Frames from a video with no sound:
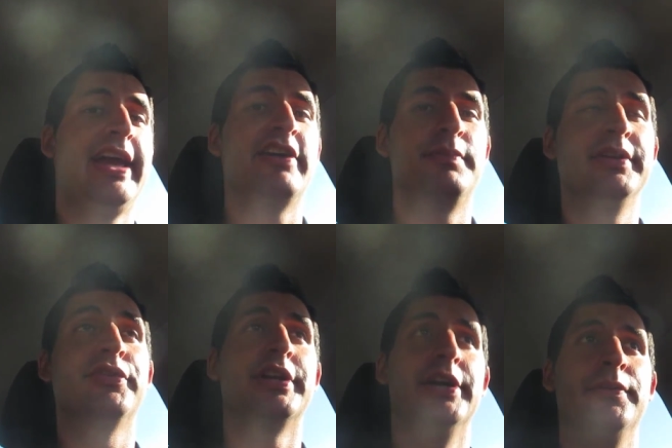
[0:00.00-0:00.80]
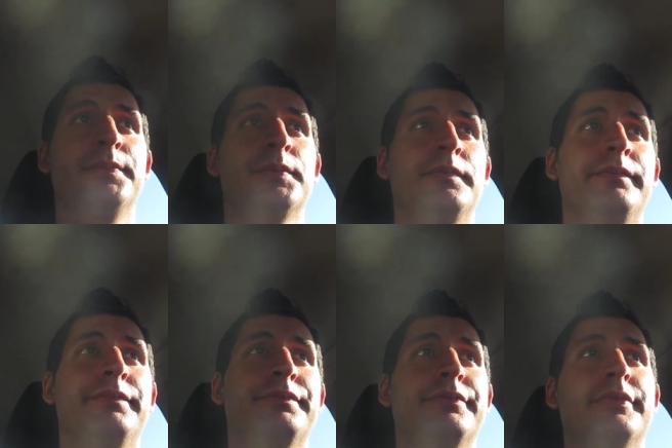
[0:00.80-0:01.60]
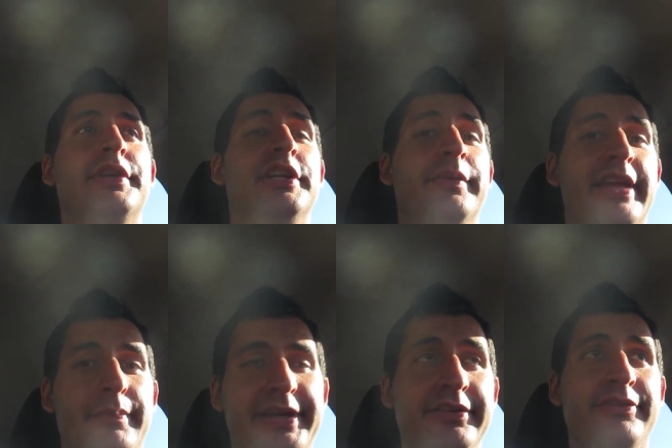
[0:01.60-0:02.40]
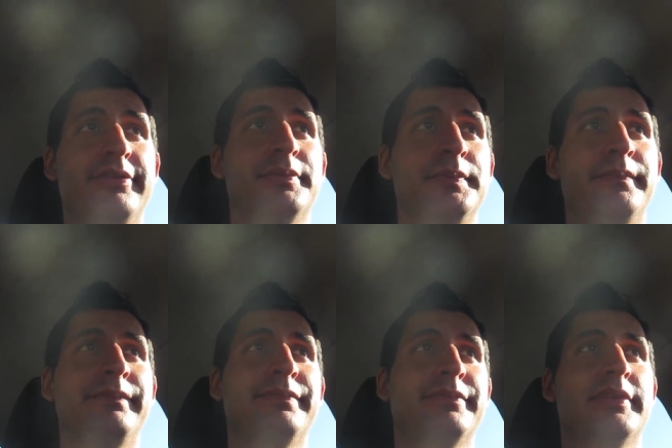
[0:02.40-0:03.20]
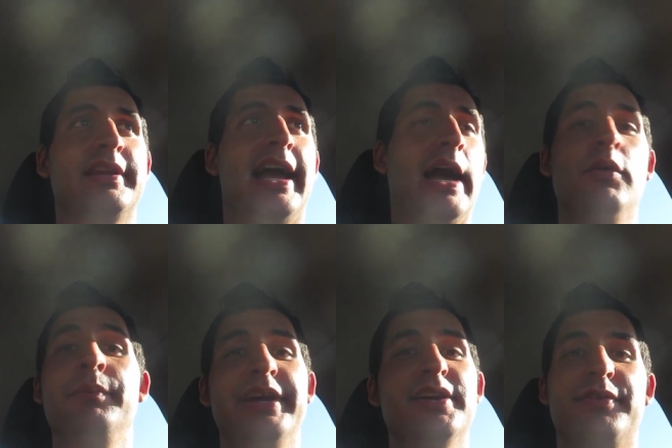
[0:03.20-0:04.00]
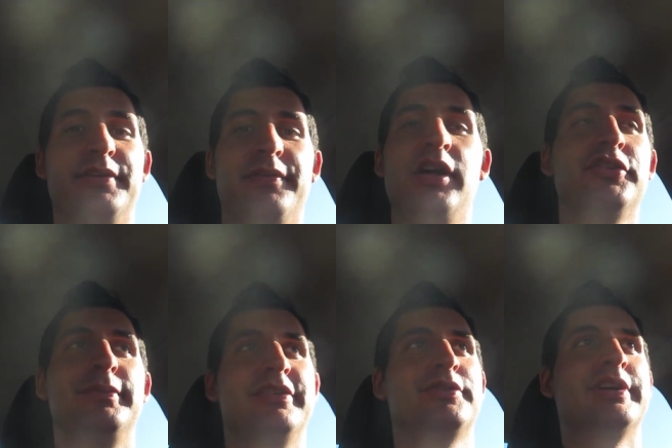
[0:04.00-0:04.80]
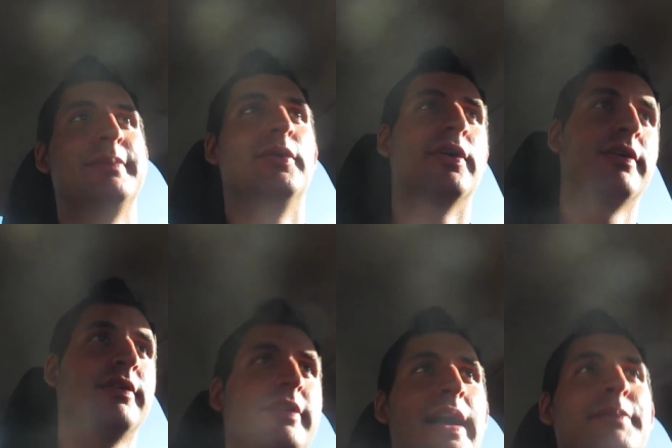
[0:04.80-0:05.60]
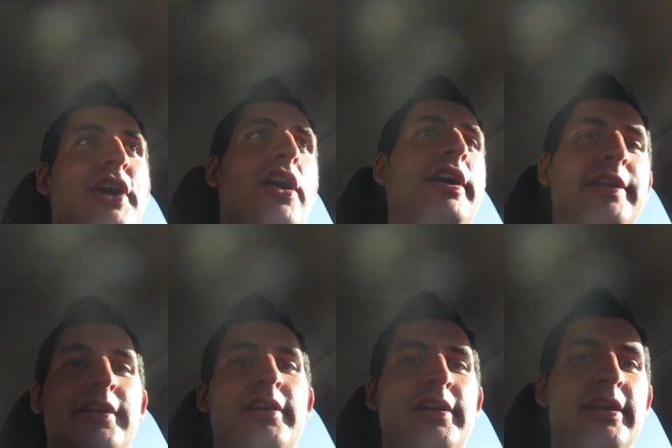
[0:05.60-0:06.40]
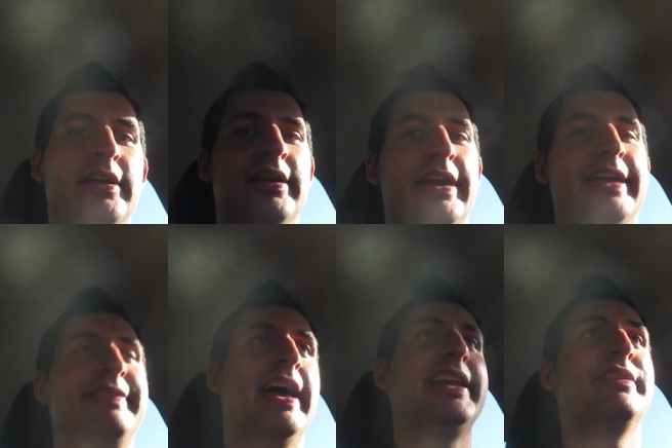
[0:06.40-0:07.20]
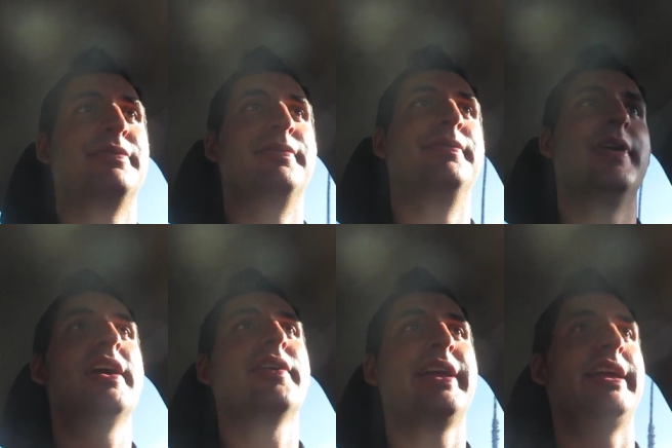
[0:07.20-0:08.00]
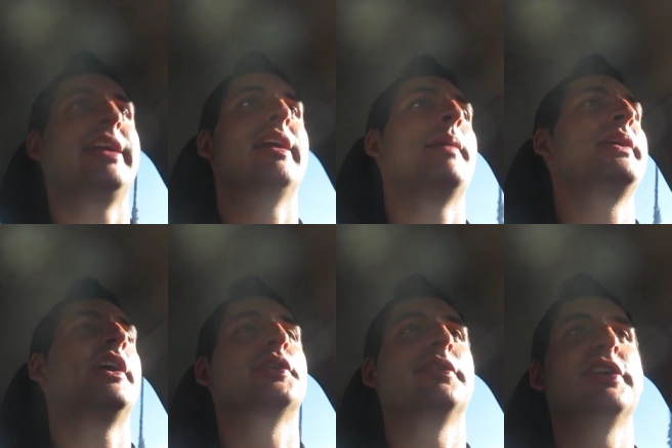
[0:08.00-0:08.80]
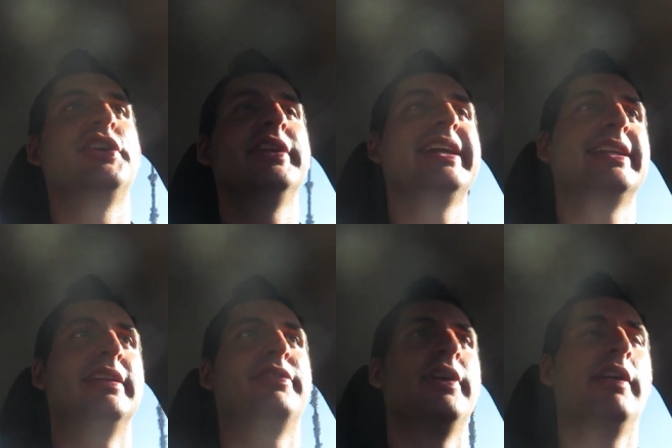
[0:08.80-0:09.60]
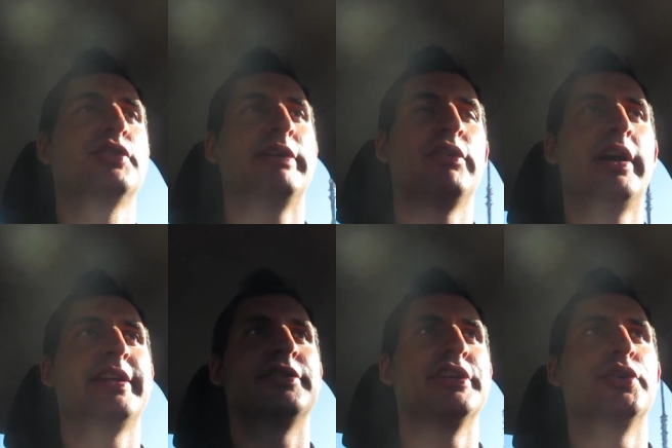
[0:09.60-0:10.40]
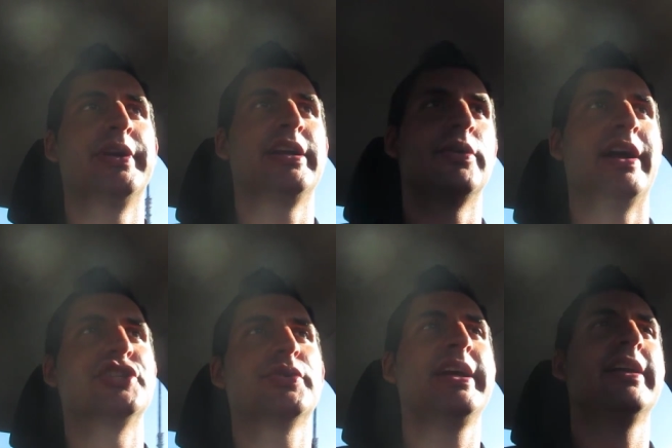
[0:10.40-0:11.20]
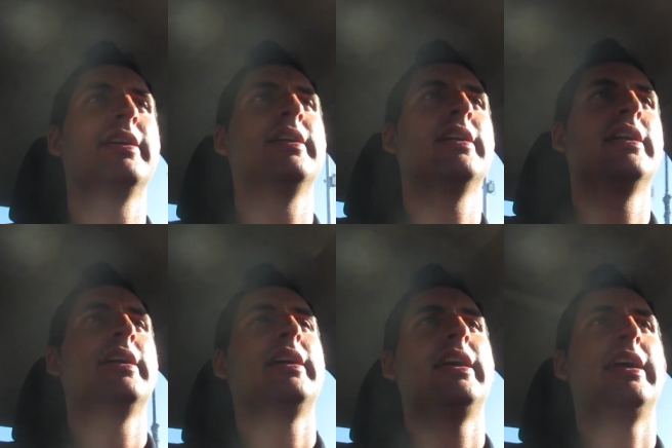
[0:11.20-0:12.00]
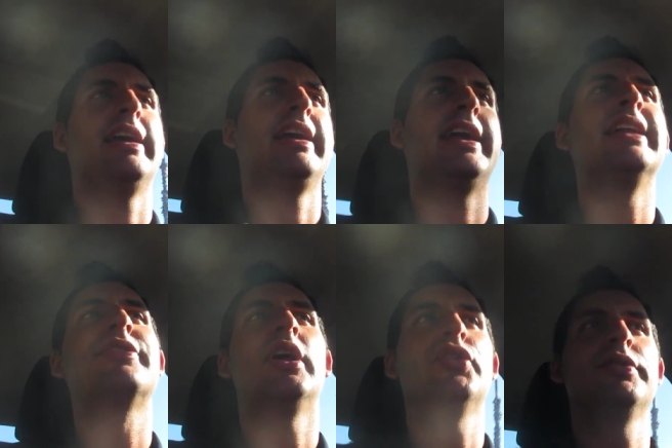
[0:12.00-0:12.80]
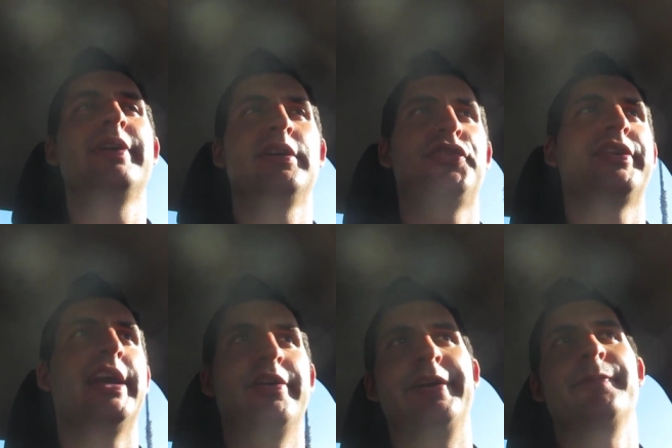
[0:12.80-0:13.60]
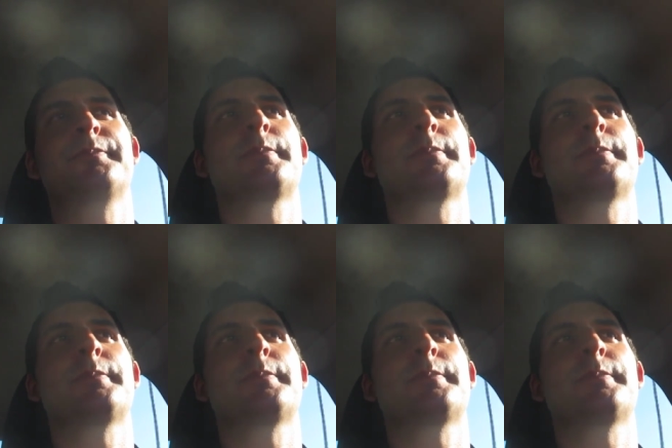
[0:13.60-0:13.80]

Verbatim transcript: and a half months ago. You know what that means? I won't be here for the fall semester anymore. I'm gone. And that is very, I mean, although it's a good thing in itself to have gotten your degree and graduate, it's also very scary.